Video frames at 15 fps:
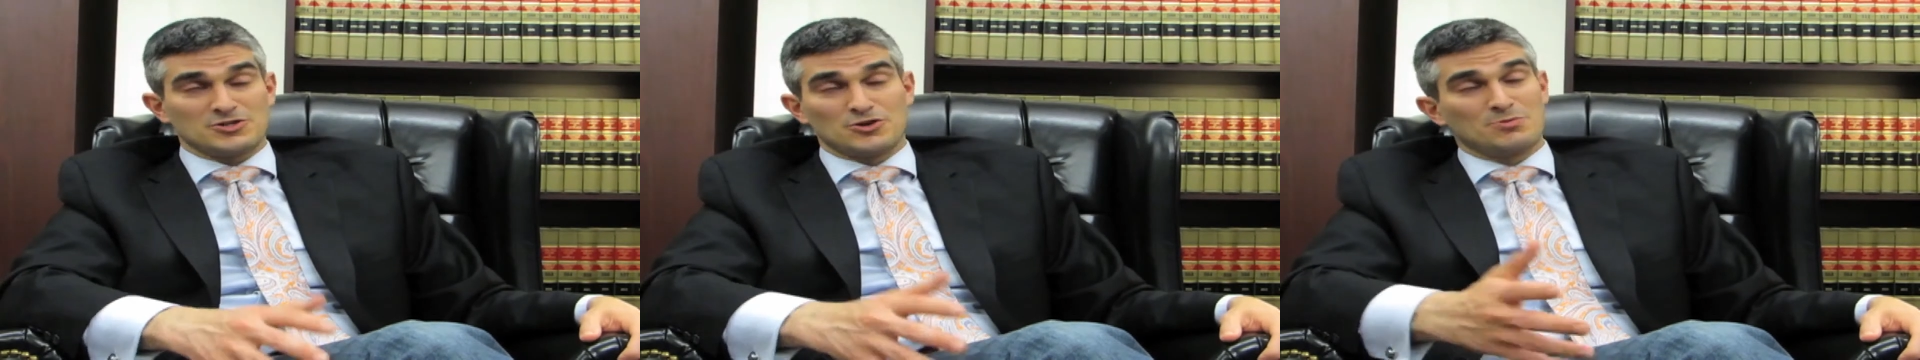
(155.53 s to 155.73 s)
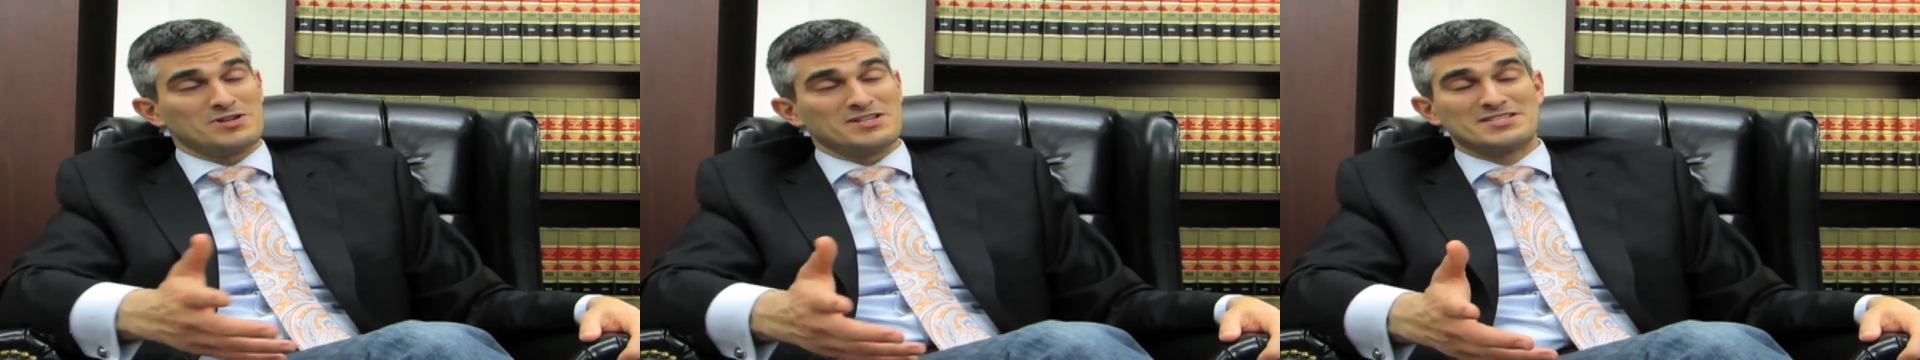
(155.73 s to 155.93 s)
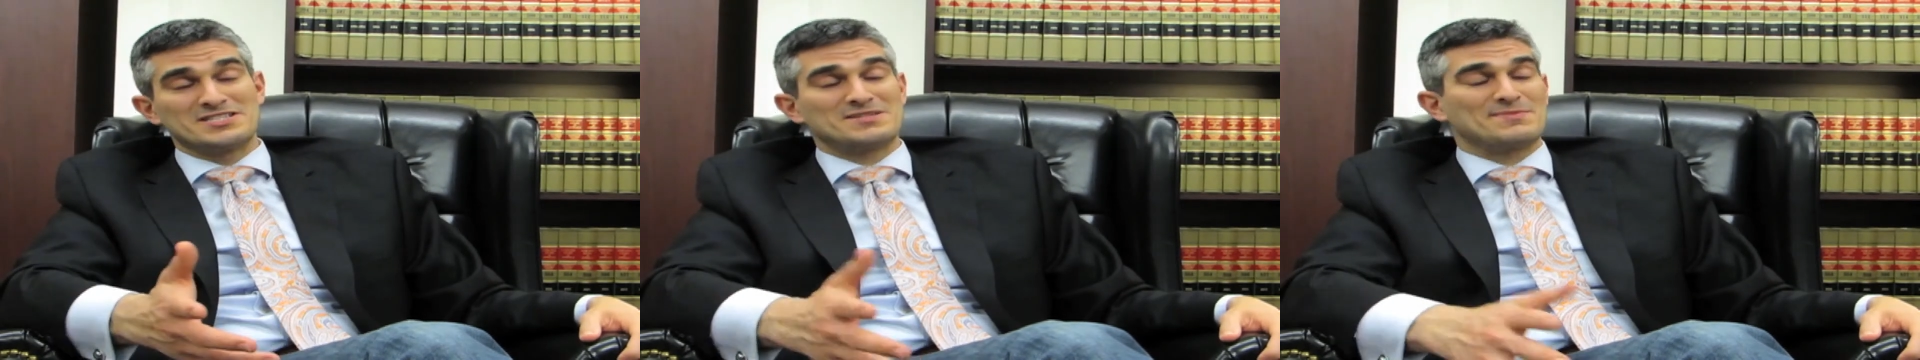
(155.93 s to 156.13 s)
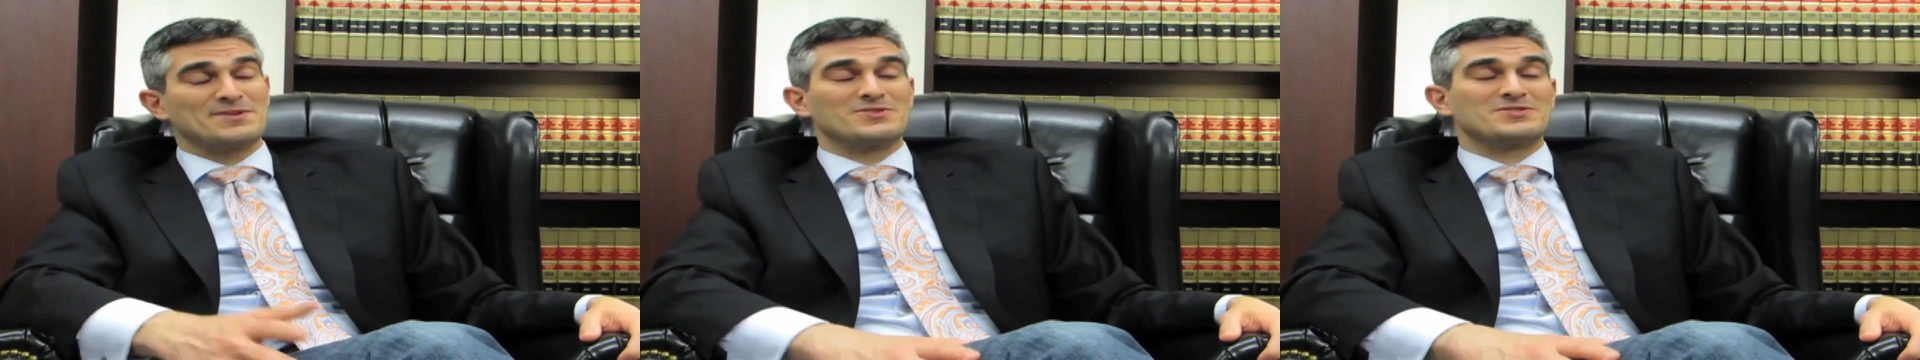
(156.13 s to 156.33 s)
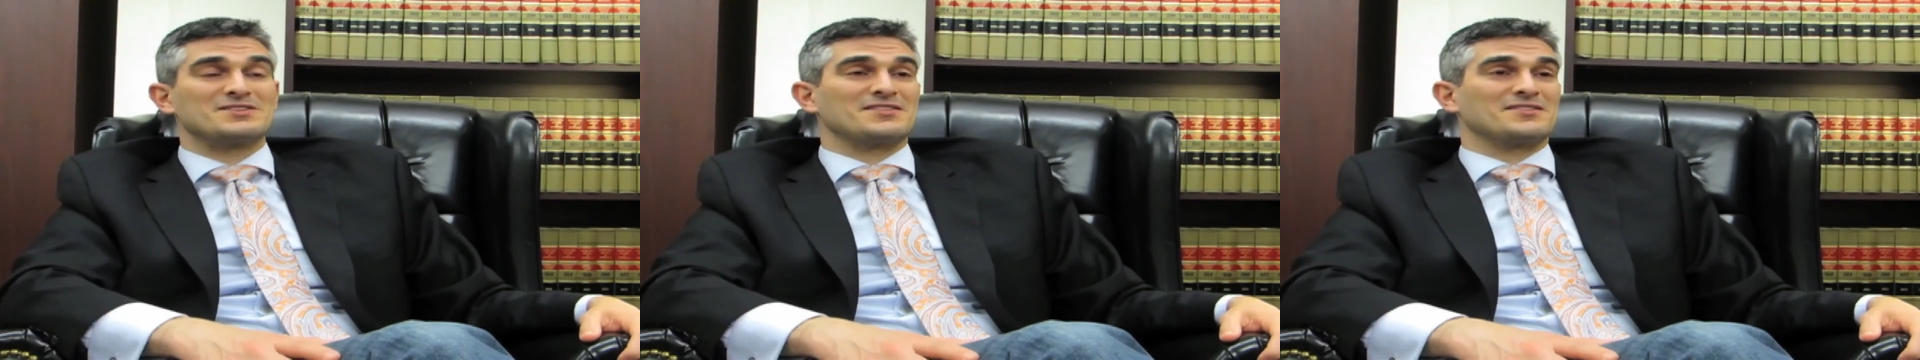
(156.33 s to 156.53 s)
nobody
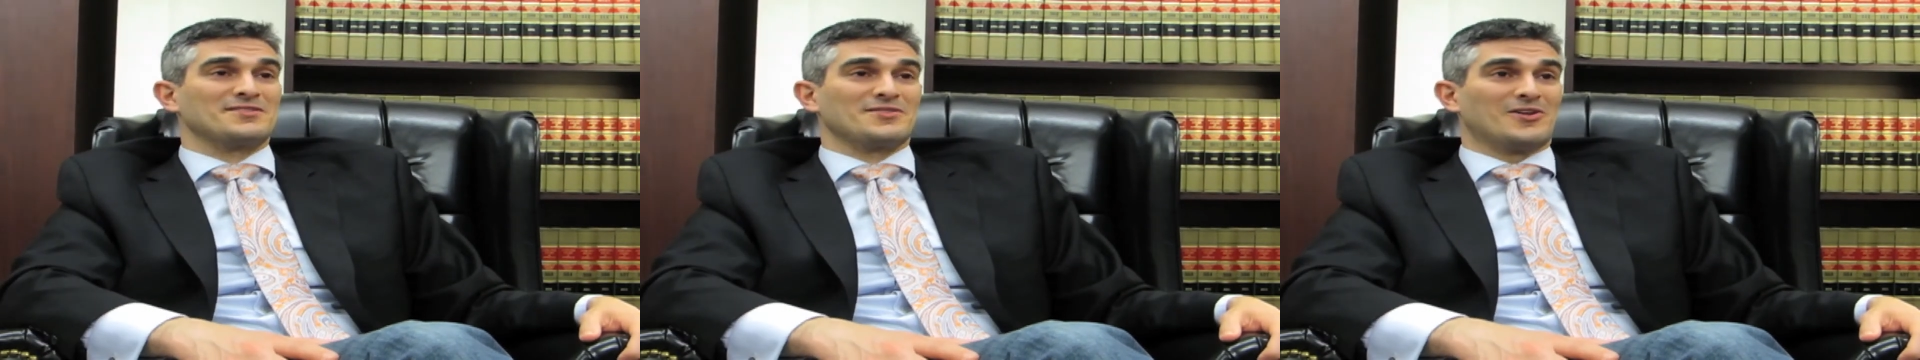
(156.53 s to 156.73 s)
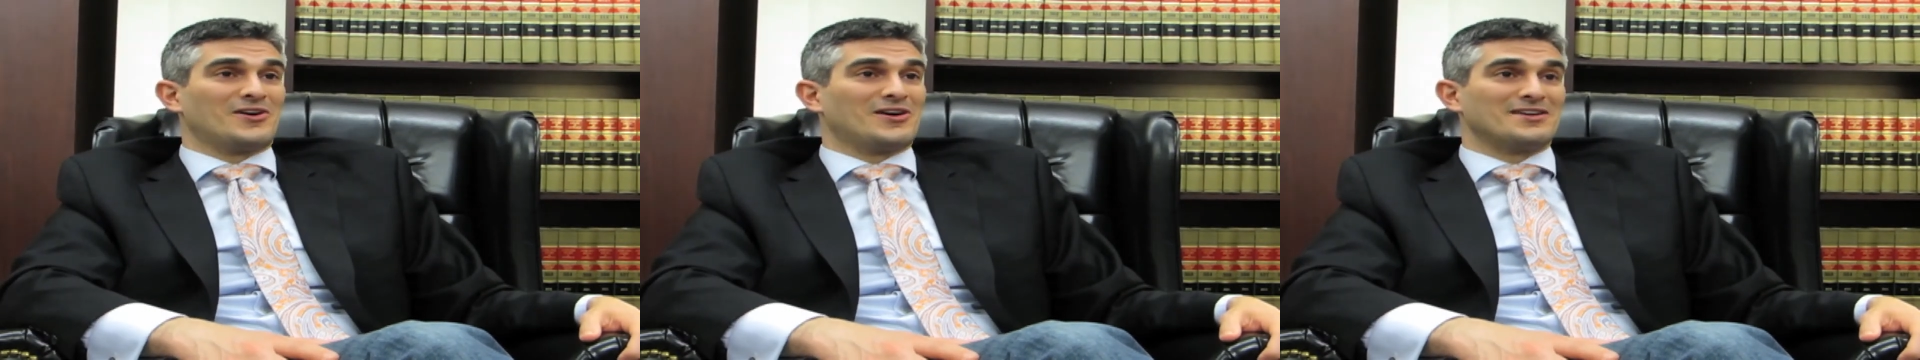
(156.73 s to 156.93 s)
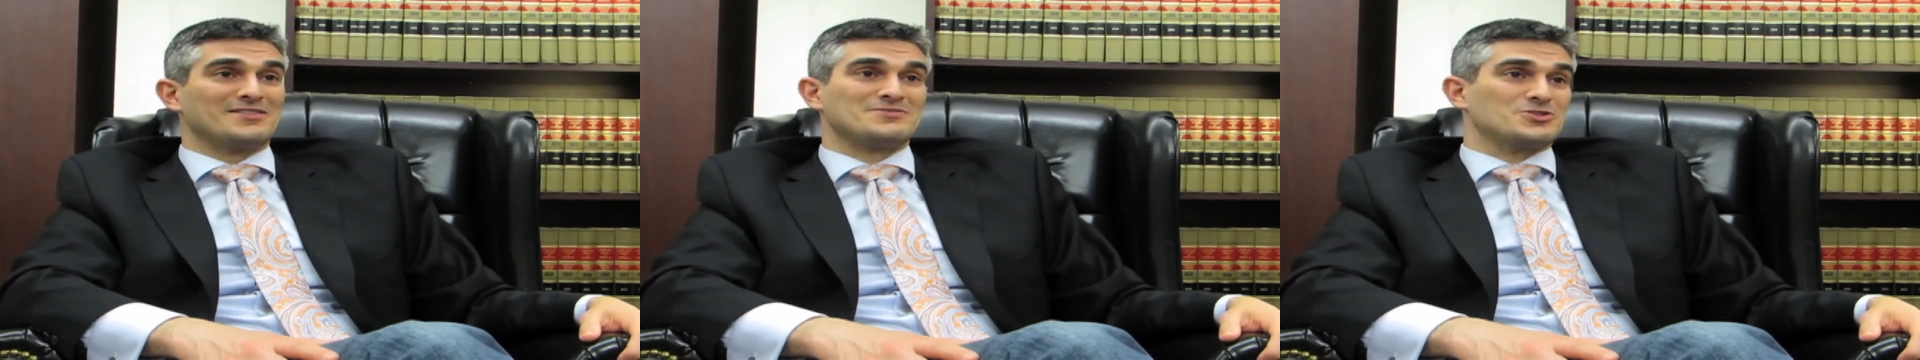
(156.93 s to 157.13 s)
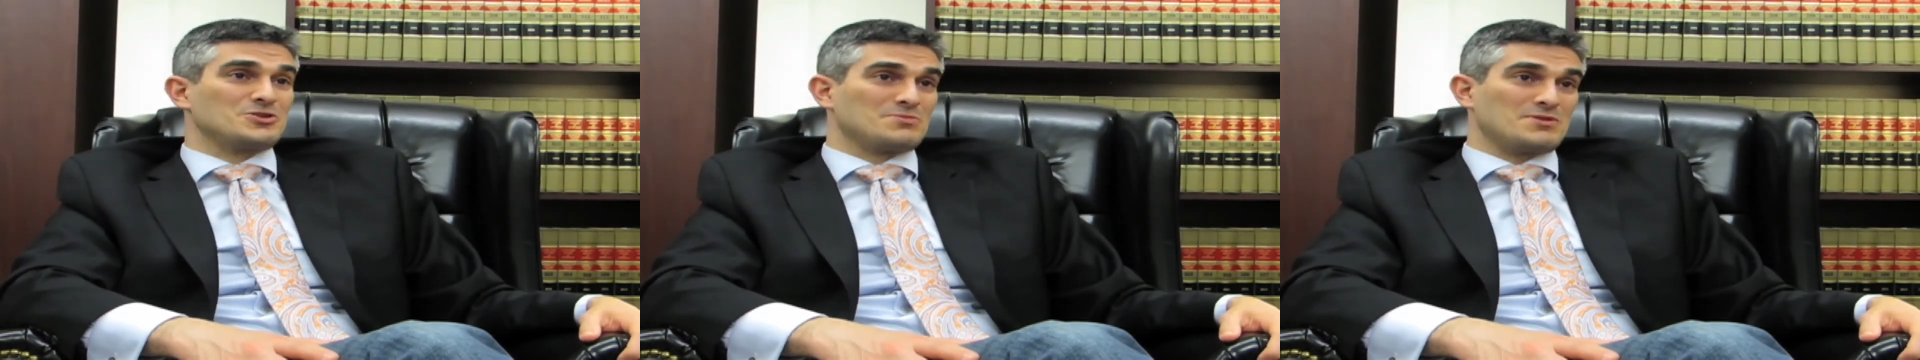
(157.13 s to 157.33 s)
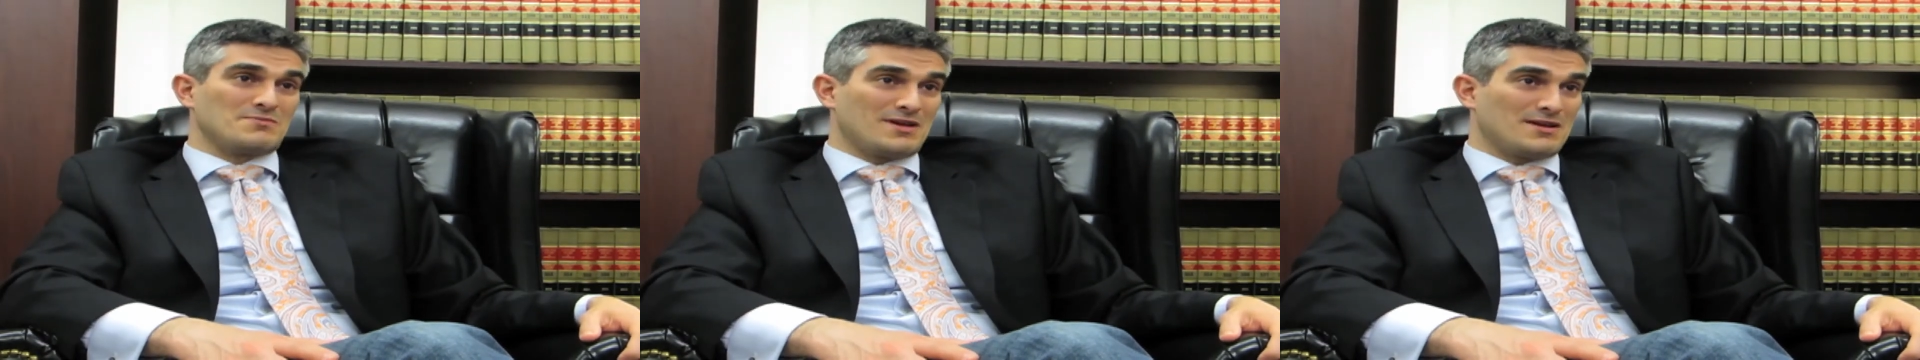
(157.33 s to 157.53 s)
disputes that the law
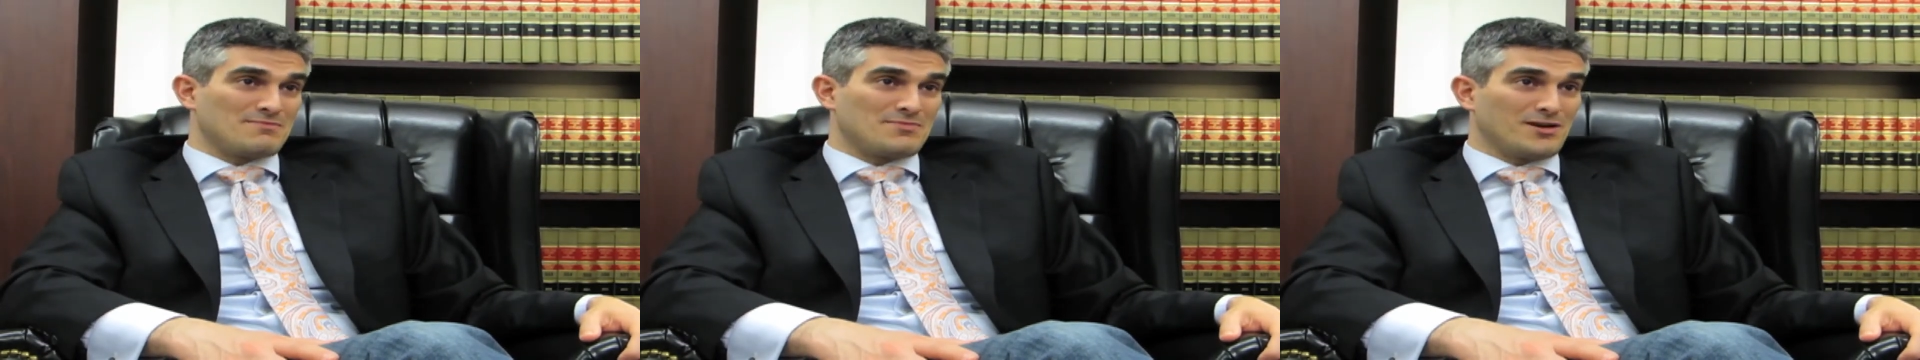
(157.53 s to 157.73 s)
should be made